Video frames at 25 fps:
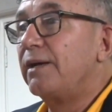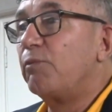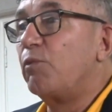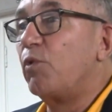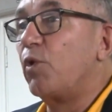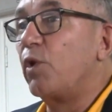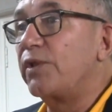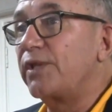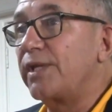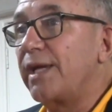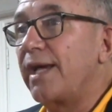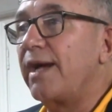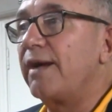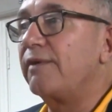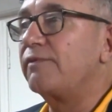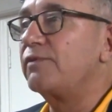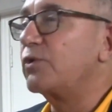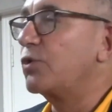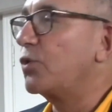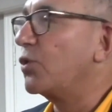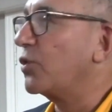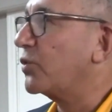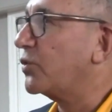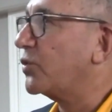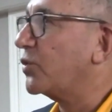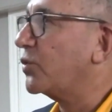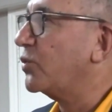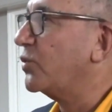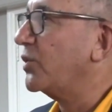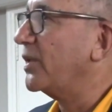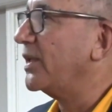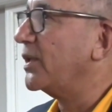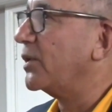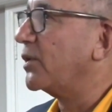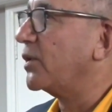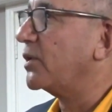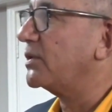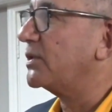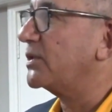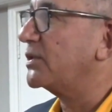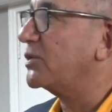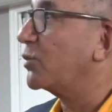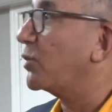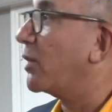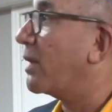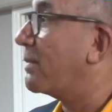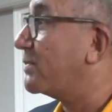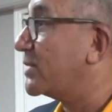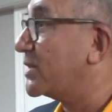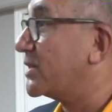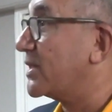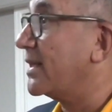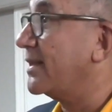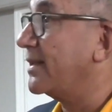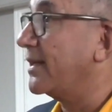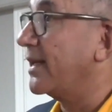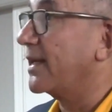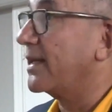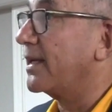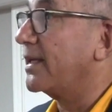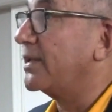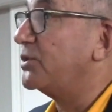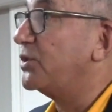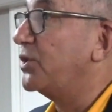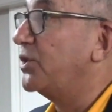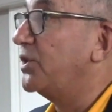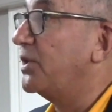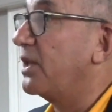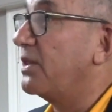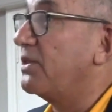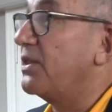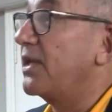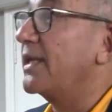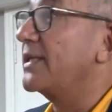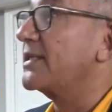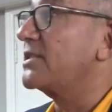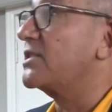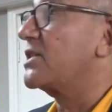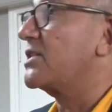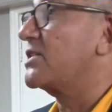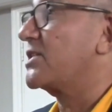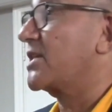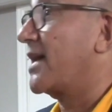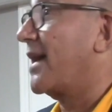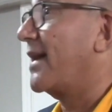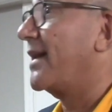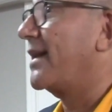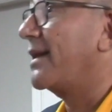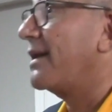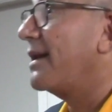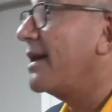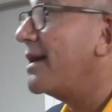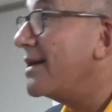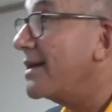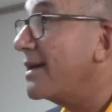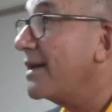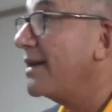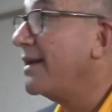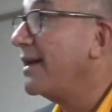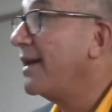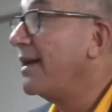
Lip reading: what they have to go through in order to represent their country. They think it's a skylark.